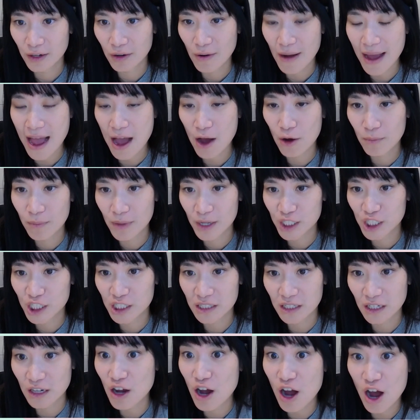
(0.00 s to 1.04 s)
how much is
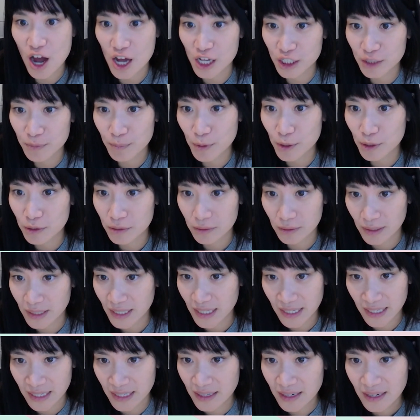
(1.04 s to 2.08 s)
a cost per
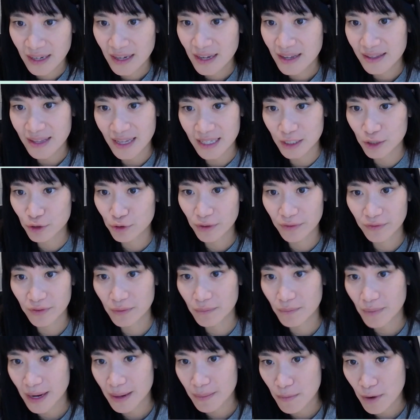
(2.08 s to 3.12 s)
lead that's driven
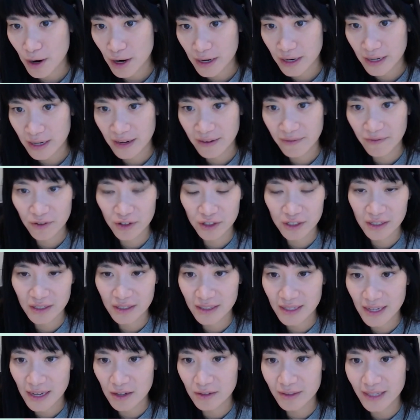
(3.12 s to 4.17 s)
by marketing versus
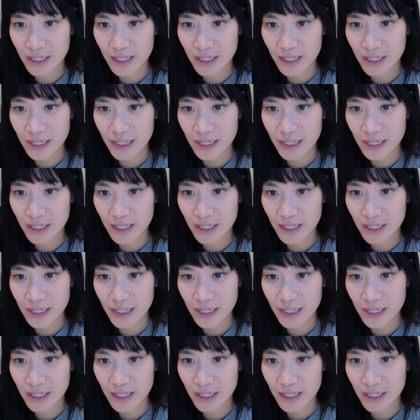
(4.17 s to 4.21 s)
sales.